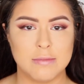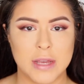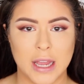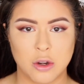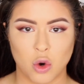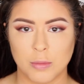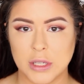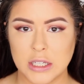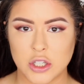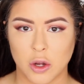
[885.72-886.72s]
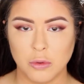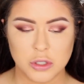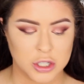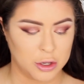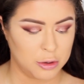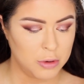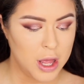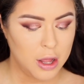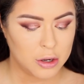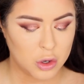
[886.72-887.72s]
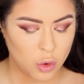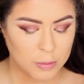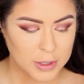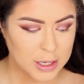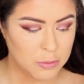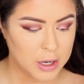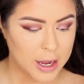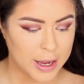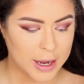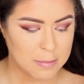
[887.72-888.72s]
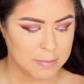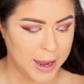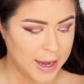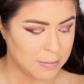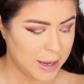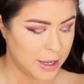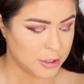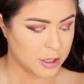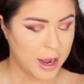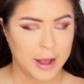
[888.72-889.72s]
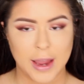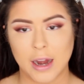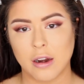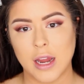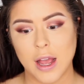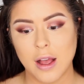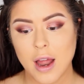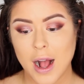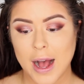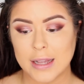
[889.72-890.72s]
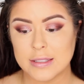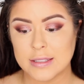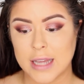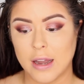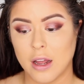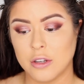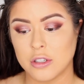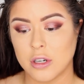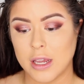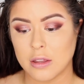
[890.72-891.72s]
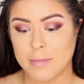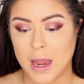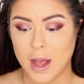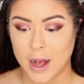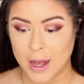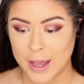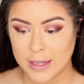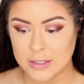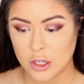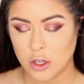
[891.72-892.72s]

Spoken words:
something I normally don't do. Normally when I bake my under eye area, I set underneath my eyes